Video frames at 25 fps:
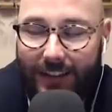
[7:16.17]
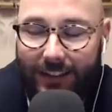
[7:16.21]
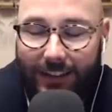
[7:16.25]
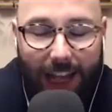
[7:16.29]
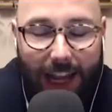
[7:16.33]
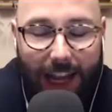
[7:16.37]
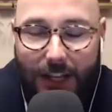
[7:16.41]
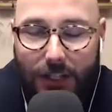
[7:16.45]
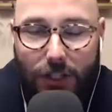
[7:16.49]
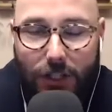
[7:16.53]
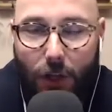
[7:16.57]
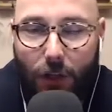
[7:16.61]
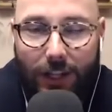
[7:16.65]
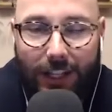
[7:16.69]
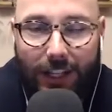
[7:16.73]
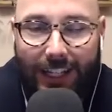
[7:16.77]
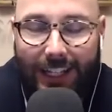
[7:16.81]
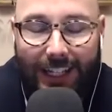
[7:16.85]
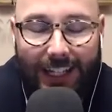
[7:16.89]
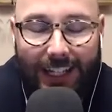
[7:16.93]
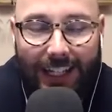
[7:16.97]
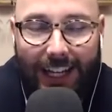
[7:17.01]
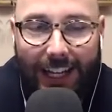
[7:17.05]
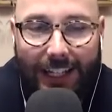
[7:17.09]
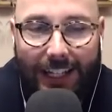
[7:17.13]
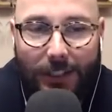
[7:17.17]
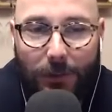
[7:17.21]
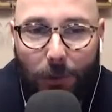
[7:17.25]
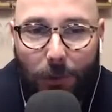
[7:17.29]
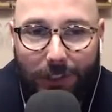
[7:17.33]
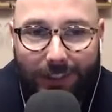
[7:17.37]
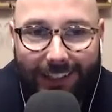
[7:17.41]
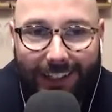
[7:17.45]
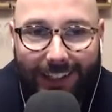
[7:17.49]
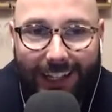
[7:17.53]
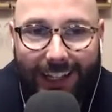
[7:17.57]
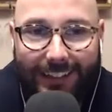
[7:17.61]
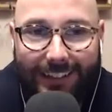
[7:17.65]
That's not the kind of guy you
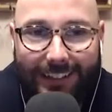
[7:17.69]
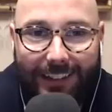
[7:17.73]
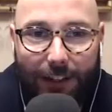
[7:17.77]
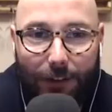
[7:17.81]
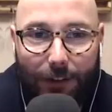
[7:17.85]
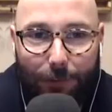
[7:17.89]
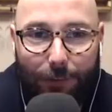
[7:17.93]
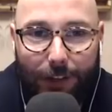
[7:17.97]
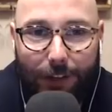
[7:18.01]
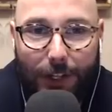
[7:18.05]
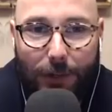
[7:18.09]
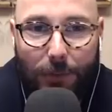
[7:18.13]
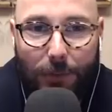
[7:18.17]
want to get into a fight